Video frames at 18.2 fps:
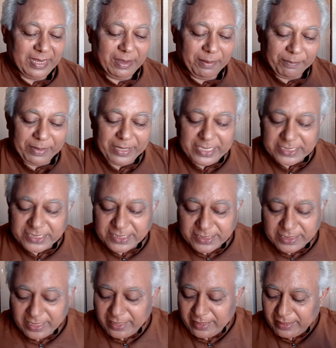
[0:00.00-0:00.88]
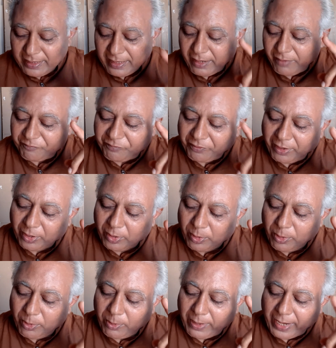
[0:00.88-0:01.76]
Please
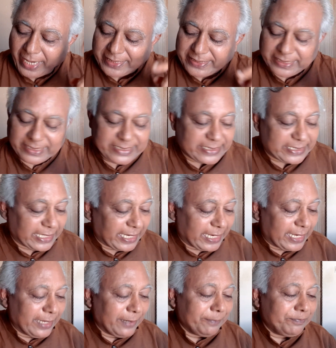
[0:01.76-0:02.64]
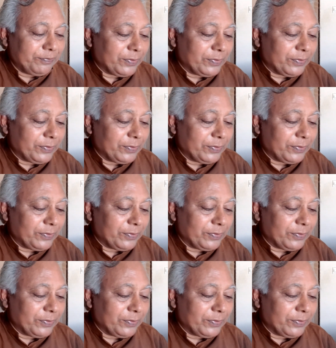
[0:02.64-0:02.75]
follow as I say.